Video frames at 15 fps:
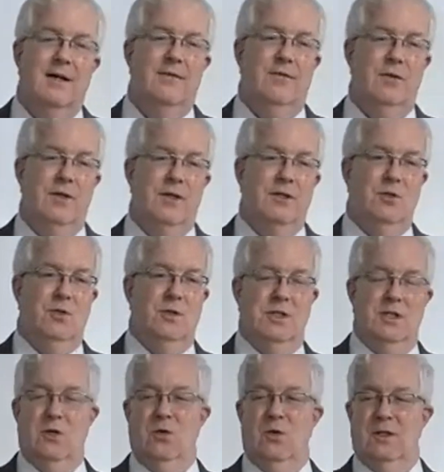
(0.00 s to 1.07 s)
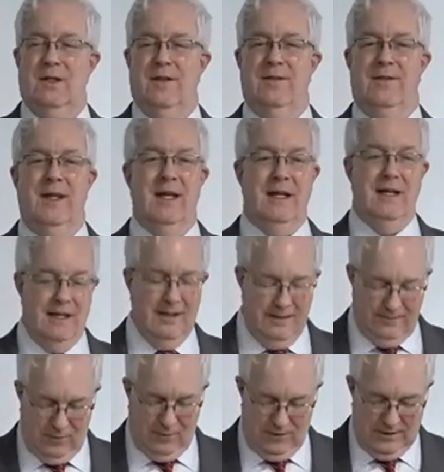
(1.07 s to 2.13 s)
for the Georgia court to then
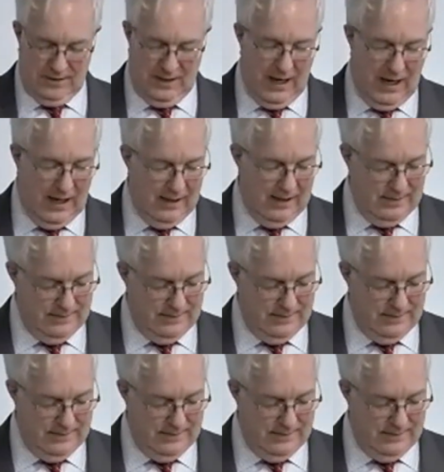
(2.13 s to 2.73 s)
enforce that.